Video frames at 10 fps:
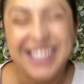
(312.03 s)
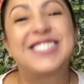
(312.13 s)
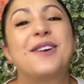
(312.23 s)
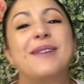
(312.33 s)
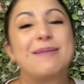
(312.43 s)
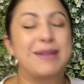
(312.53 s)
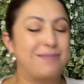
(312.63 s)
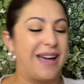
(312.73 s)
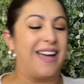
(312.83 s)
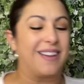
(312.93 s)
don't make me
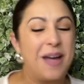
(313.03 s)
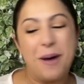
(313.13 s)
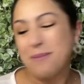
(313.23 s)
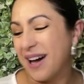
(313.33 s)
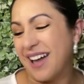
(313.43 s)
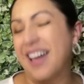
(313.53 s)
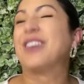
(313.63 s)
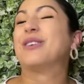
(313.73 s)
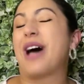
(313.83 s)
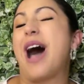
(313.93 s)
beg, but
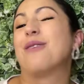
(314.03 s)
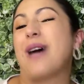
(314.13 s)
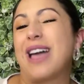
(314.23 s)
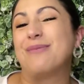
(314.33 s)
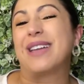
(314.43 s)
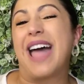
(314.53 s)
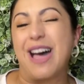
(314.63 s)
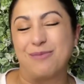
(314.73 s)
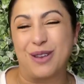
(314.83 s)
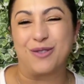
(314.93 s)
it'll, I'll, I'd be
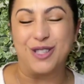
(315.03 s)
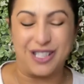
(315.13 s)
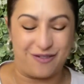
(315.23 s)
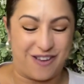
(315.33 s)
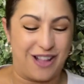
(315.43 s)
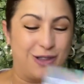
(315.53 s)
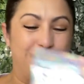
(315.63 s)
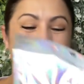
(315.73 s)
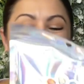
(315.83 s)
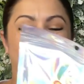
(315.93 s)
happy if you did follow
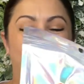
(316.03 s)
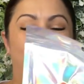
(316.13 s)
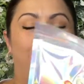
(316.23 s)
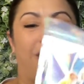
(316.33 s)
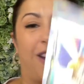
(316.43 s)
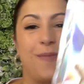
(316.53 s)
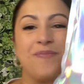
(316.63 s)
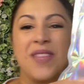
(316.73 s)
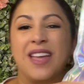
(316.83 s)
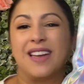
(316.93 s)
me on over there.
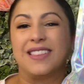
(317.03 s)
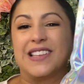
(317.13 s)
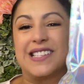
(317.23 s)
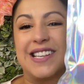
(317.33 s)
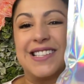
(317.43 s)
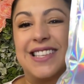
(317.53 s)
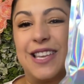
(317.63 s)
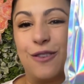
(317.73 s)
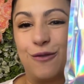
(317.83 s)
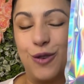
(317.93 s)
This is
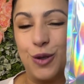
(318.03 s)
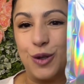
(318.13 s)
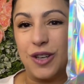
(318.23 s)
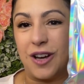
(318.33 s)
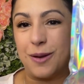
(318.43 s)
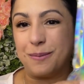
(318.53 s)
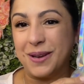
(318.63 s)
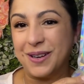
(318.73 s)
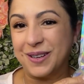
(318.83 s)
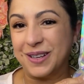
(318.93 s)
the Voodoo Doll
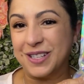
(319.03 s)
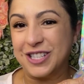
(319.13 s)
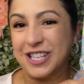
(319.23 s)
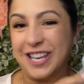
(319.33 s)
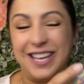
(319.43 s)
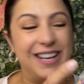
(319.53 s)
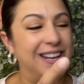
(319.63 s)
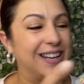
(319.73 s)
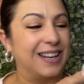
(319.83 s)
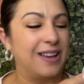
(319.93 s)
pincushion
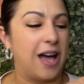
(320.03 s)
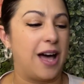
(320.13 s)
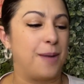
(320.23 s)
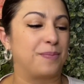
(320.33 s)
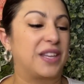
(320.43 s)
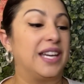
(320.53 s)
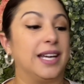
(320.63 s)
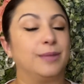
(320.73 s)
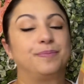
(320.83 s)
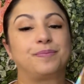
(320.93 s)
um, kit.